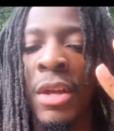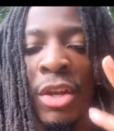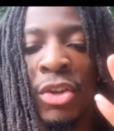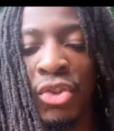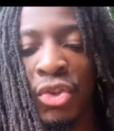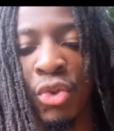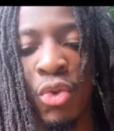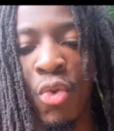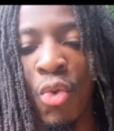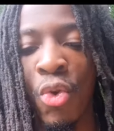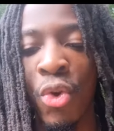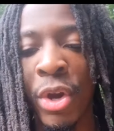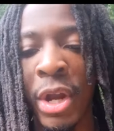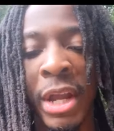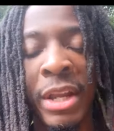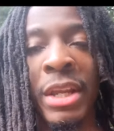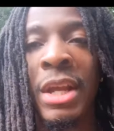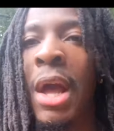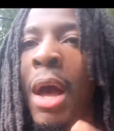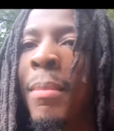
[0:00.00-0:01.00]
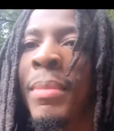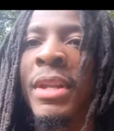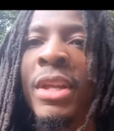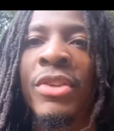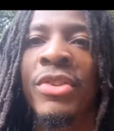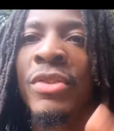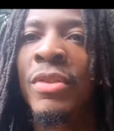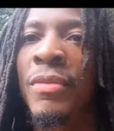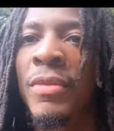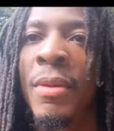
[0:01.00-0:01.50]
and Shakur, any
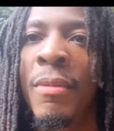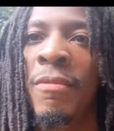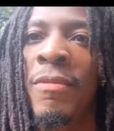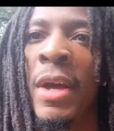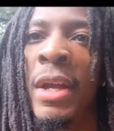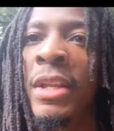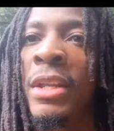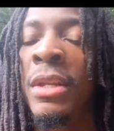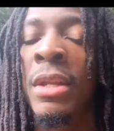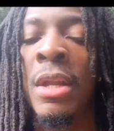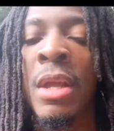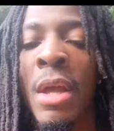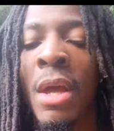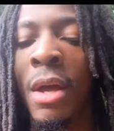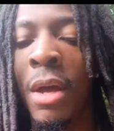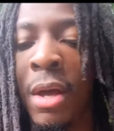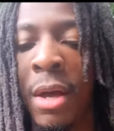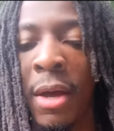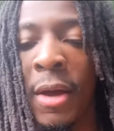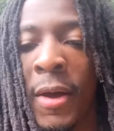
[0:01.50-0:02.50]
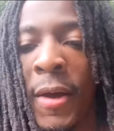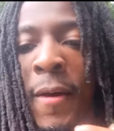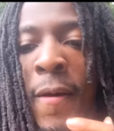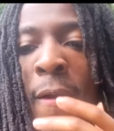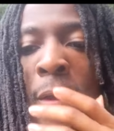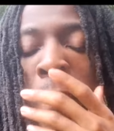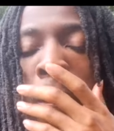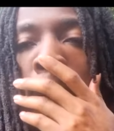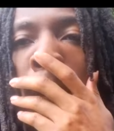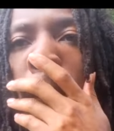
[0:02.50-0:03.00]
combination of them fighting,
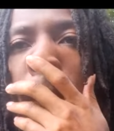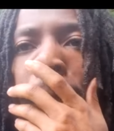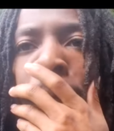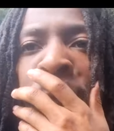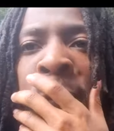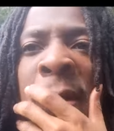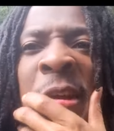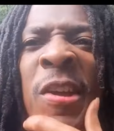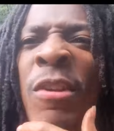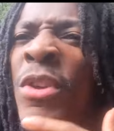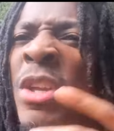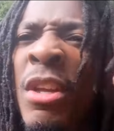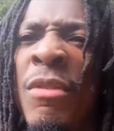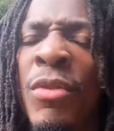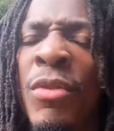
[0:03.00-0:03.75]
you can